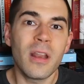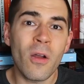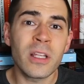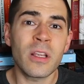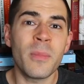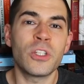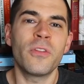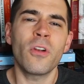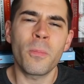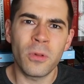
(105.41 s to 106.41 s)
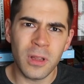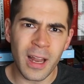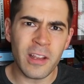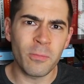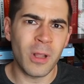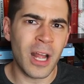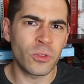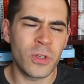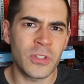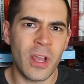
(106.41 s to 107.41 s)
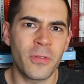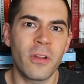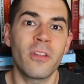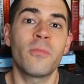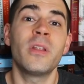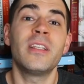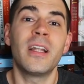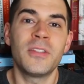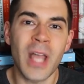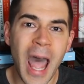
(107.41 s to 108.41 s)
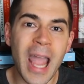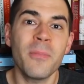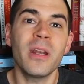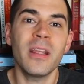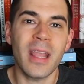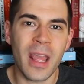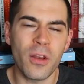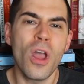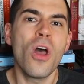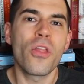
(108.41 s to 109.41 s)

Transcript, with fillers: Now, as I mentioned, there are plenty of plot twists out there that have been done time and again